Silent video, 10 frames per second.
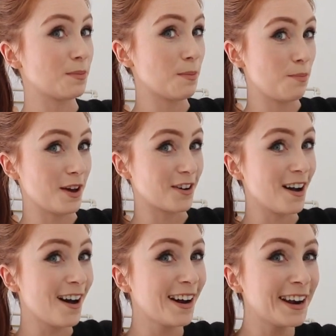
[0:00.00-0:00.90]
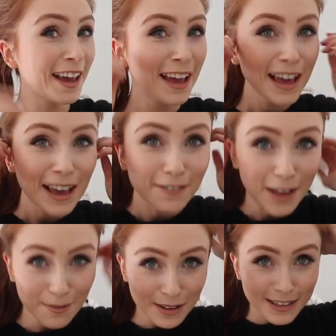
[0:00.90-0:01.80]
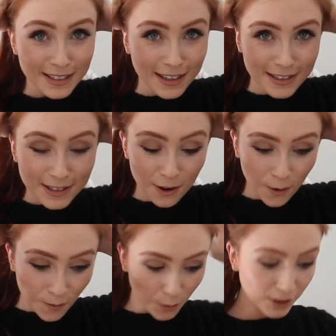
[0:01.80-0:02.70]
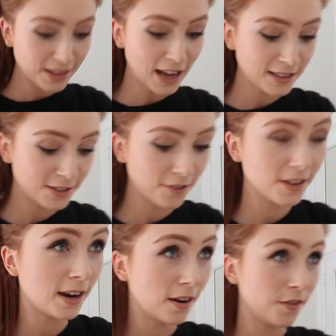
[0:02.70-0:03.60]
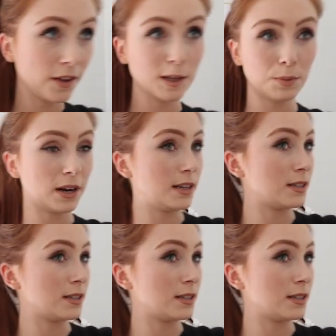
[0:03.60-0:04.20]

bit better on, if that makes sense. So when that's done then and it feels pretty